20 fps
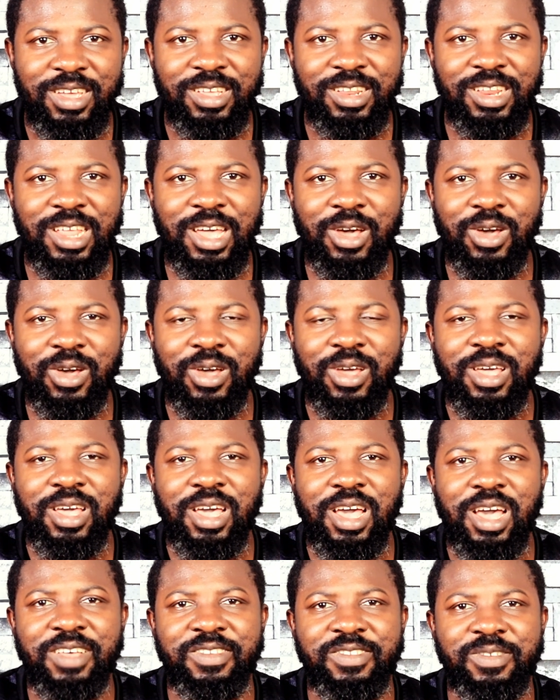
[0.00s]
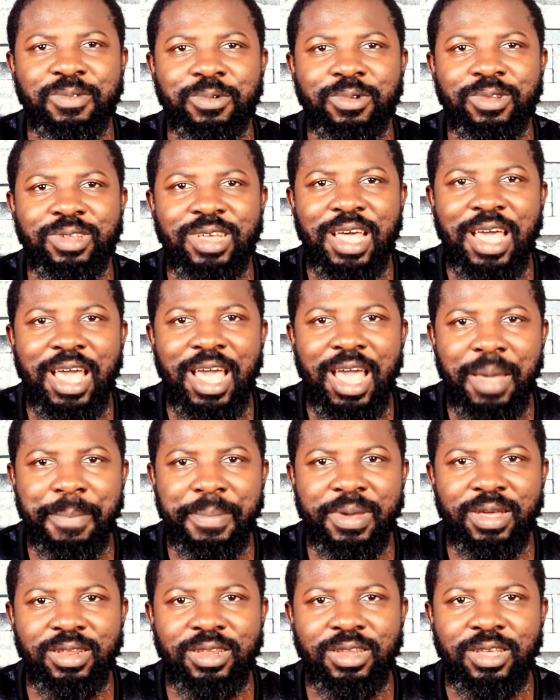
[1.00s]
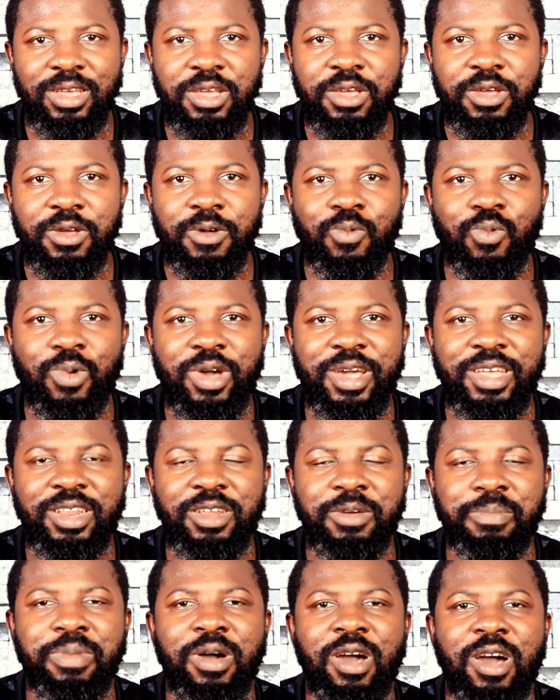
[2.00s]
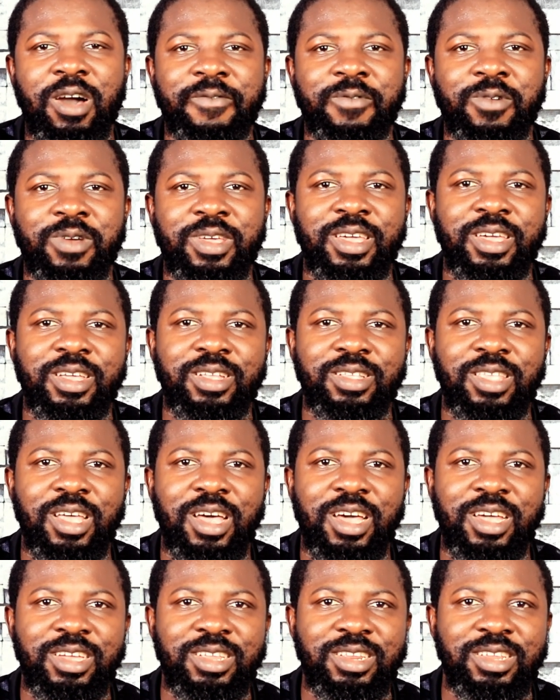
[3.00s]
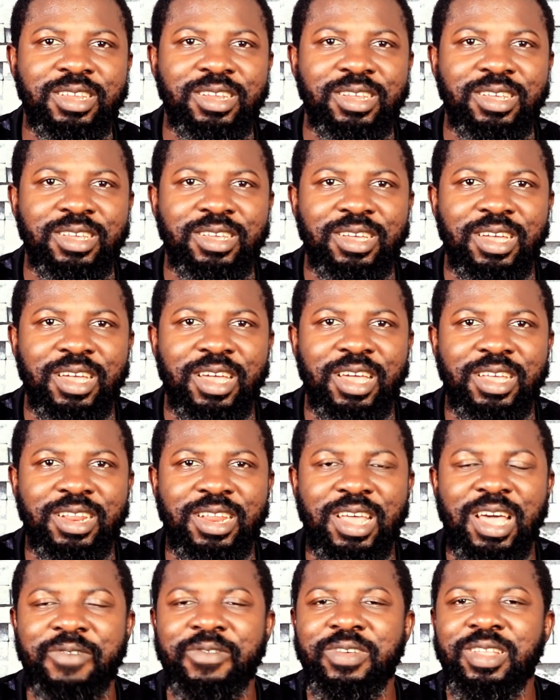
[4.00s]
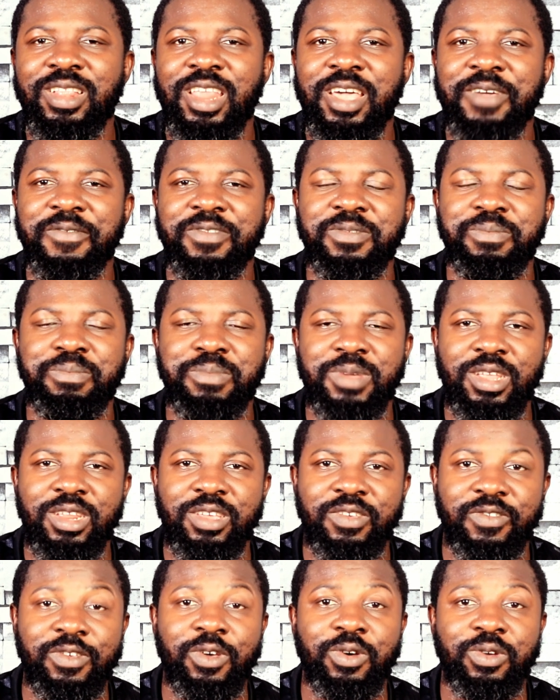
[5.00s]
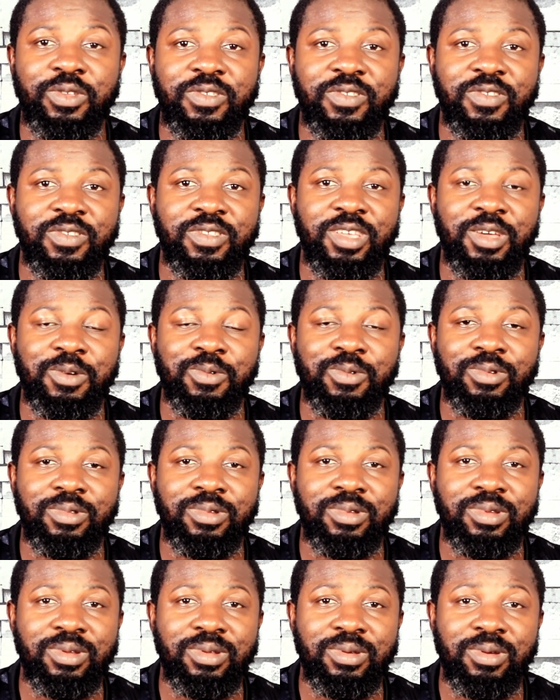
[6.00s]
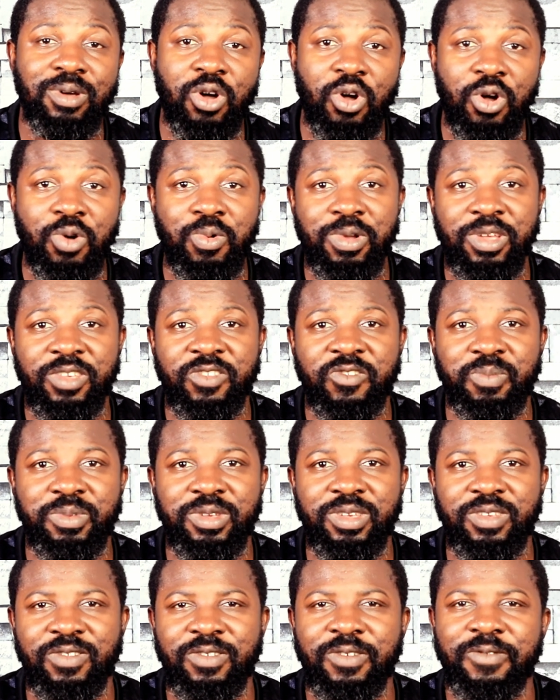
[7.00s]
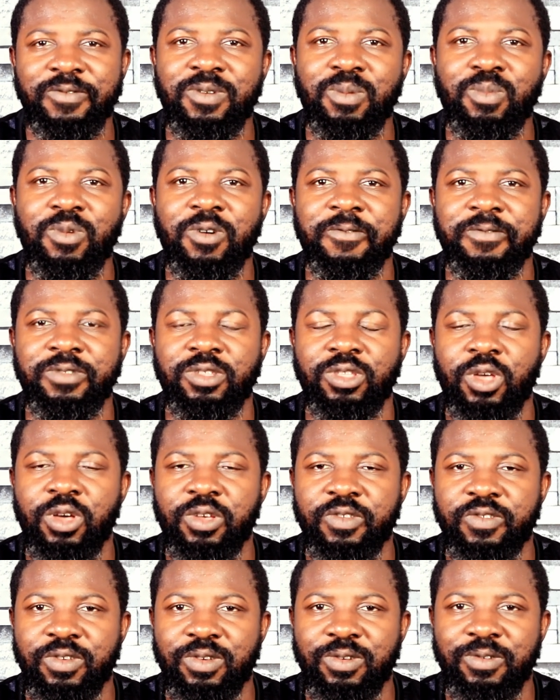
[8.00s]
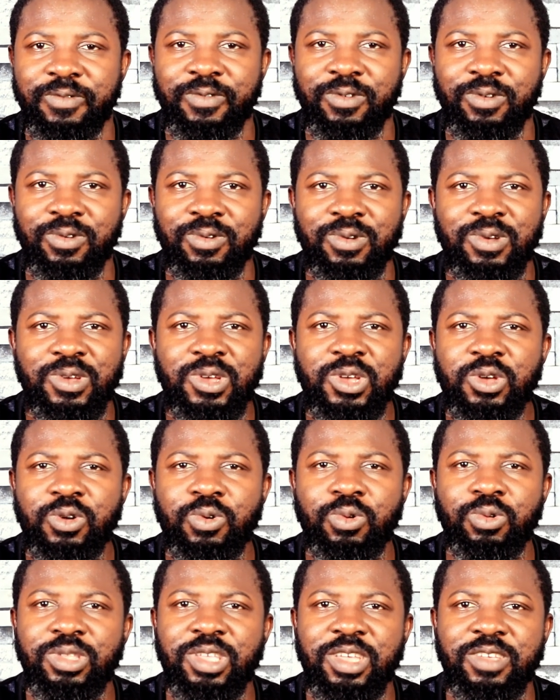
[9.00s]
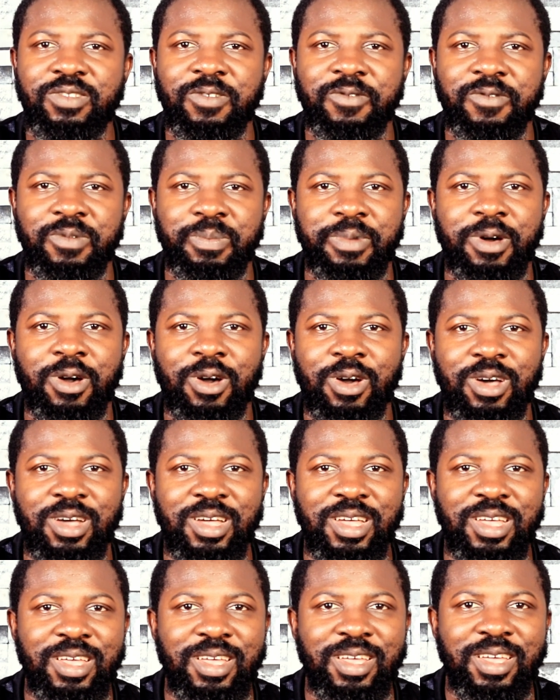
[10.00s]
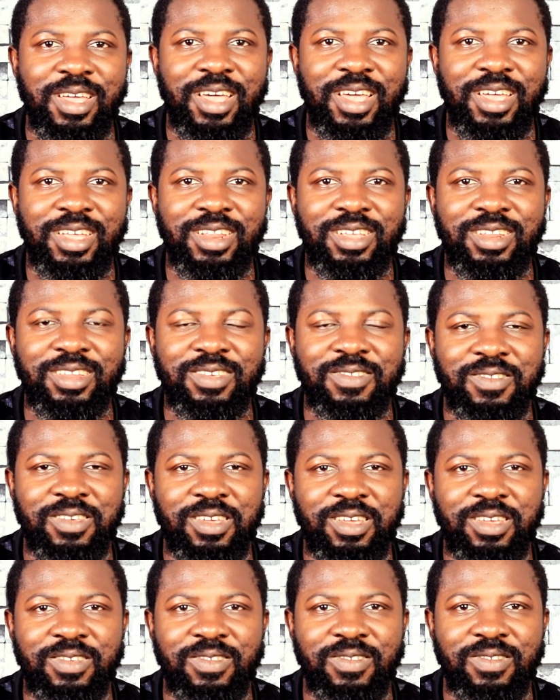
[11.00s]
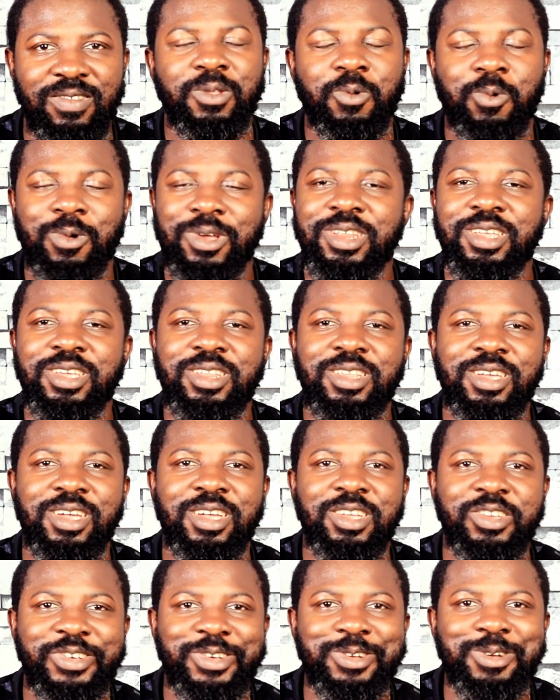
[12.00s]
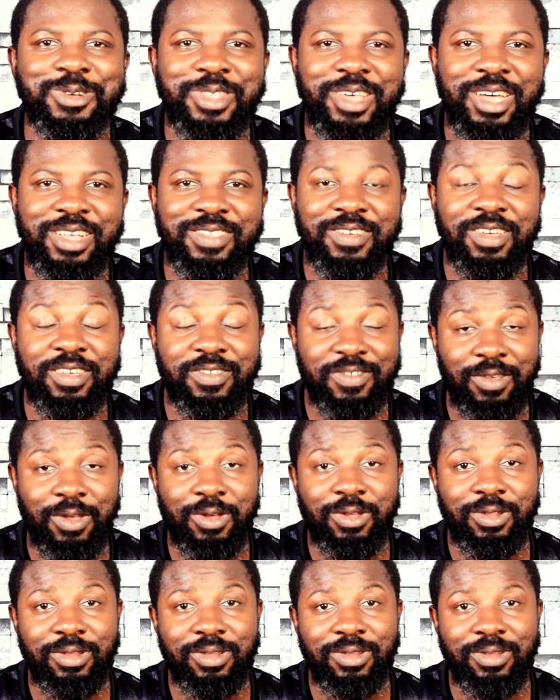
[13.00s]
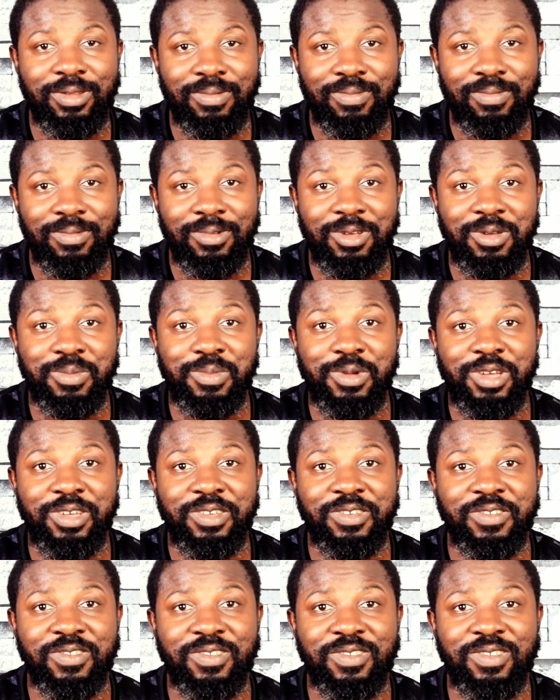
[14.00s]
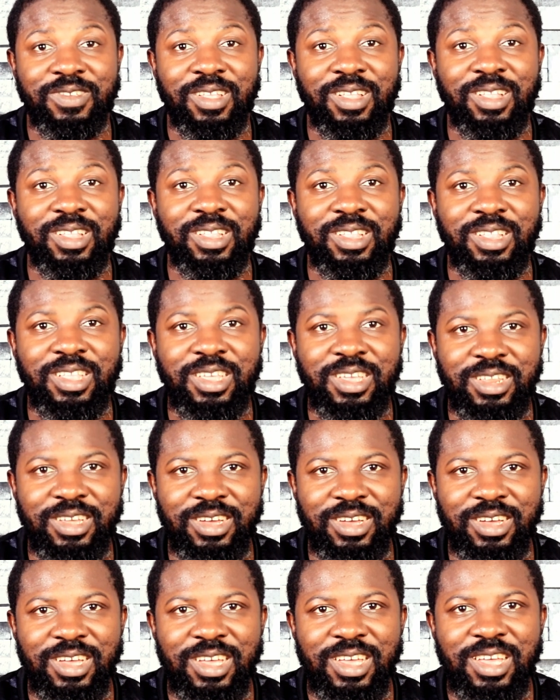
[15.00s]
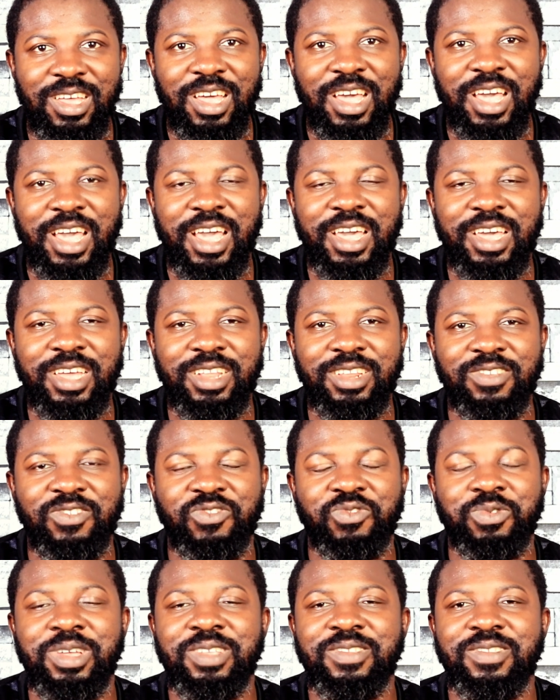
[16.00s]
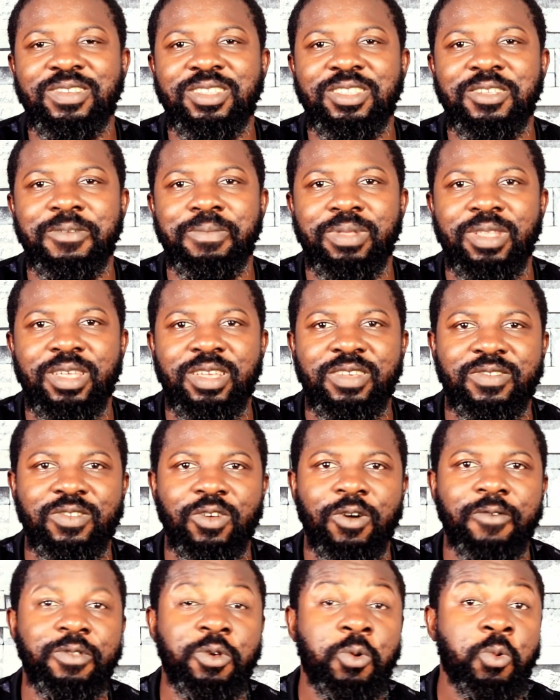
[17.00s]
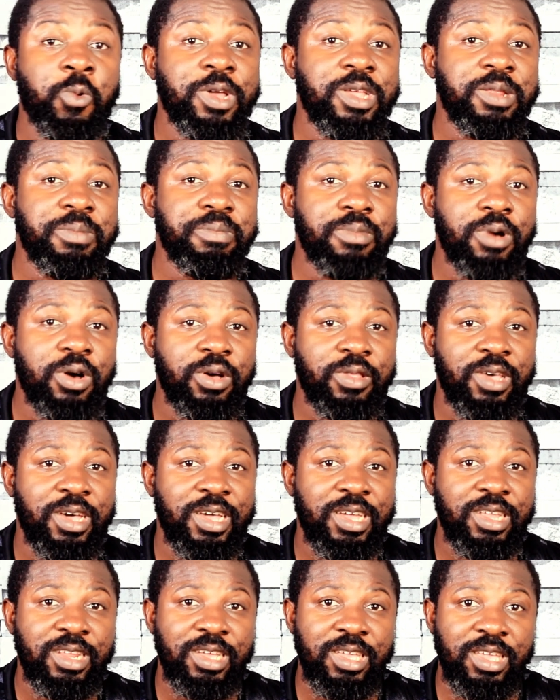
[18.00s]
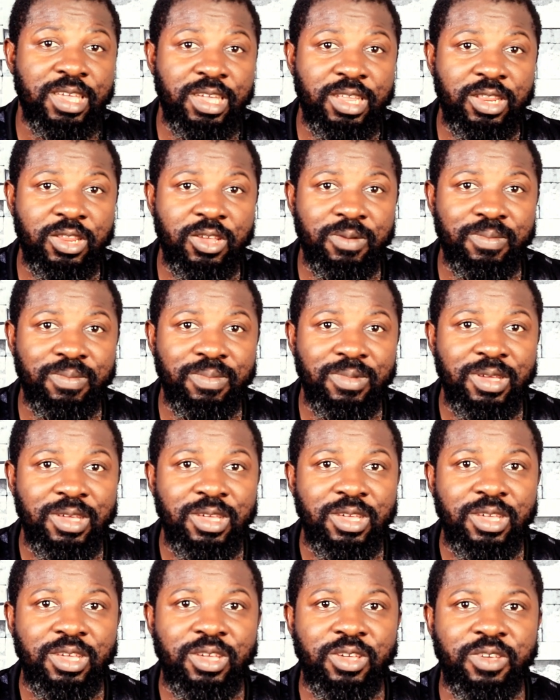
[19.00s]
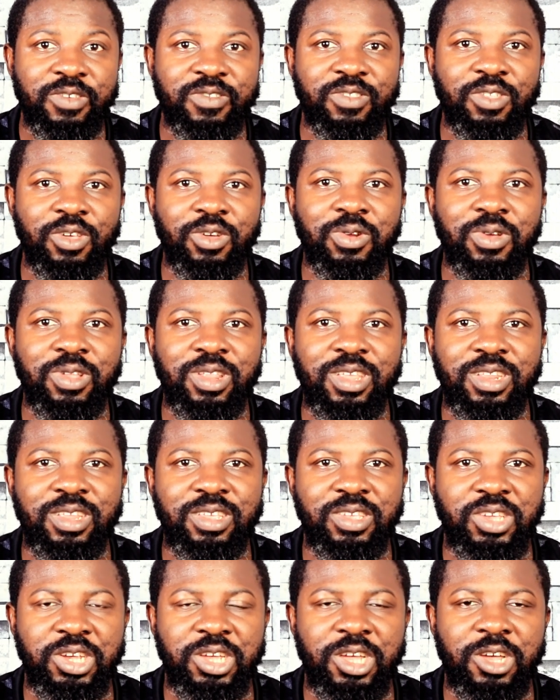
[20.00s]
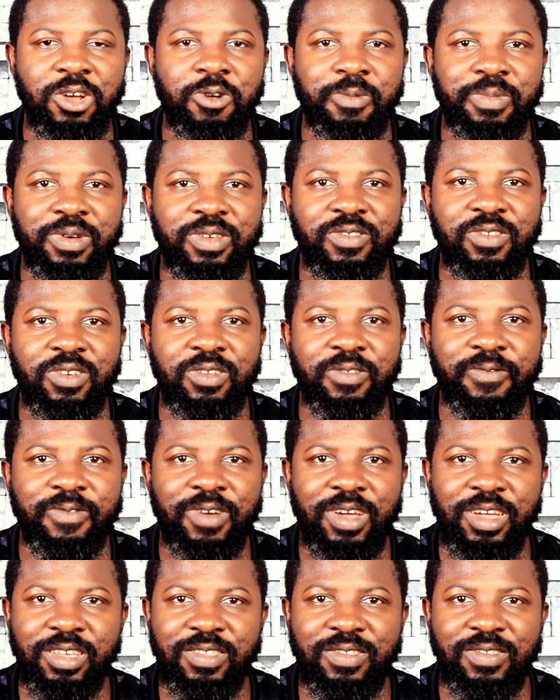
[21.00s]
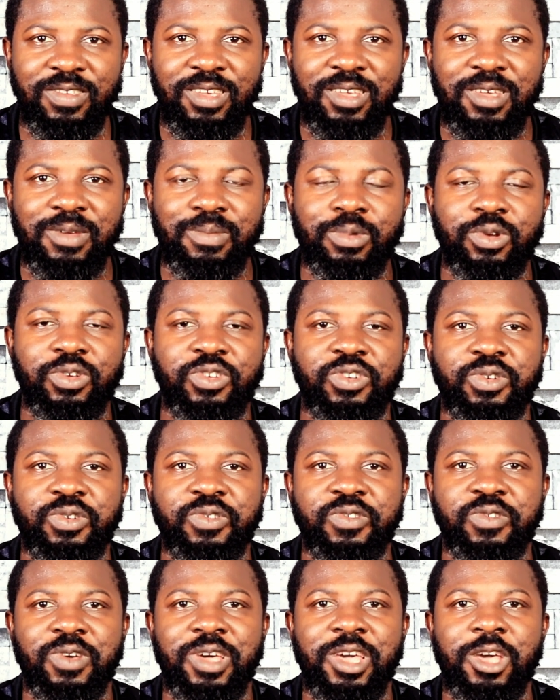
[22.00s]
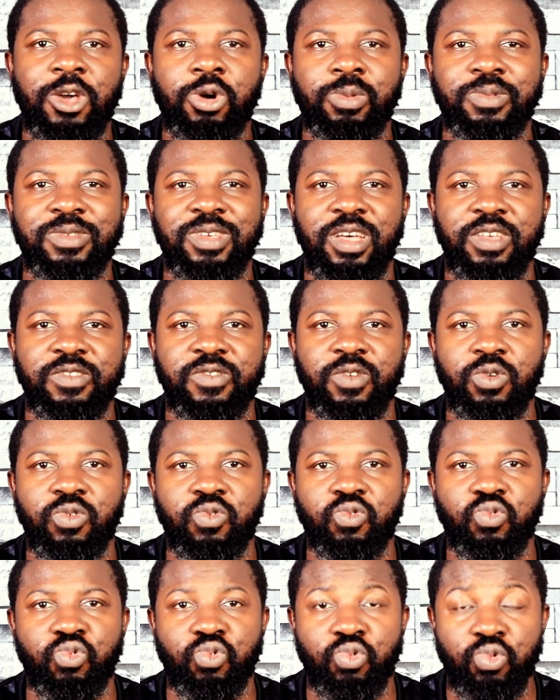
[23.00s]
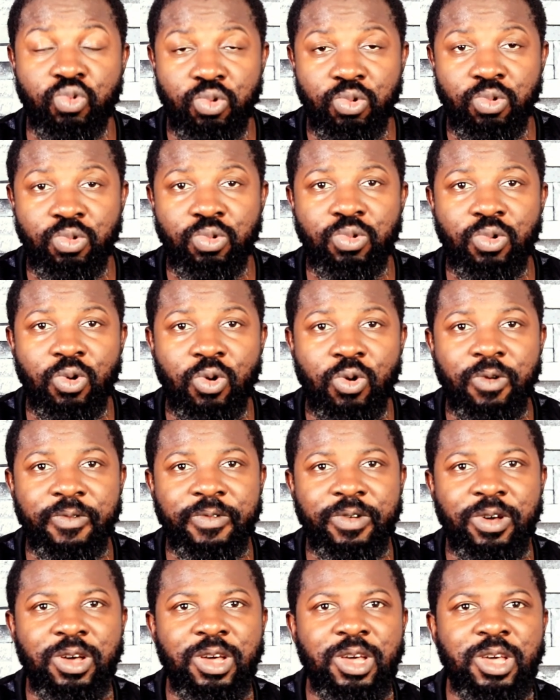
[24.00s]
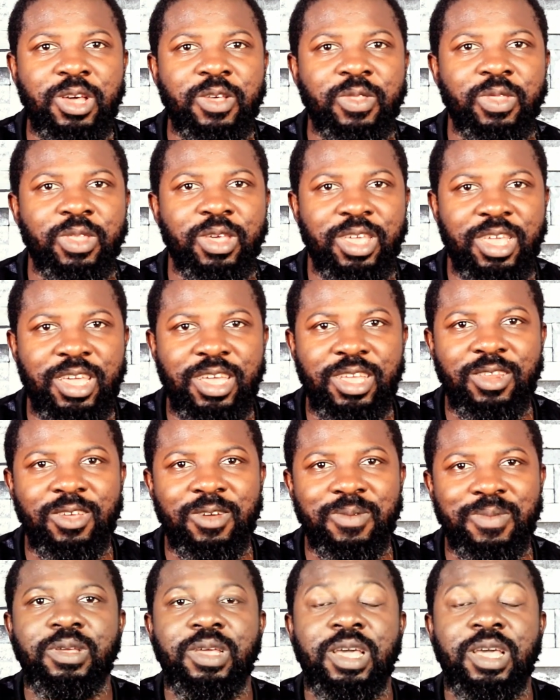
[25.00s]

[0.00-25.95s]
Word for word: Now, as it would happen, when a powerful king died and having left many sons, there would always be some form of tussle for who takes over power, and in this case, Queen Idia ensured that her son emerged leader and strengthened the place of the Queen Mother in the kingdom. Because not only did she help her son fight, but she also helped her son rule over the kingdom.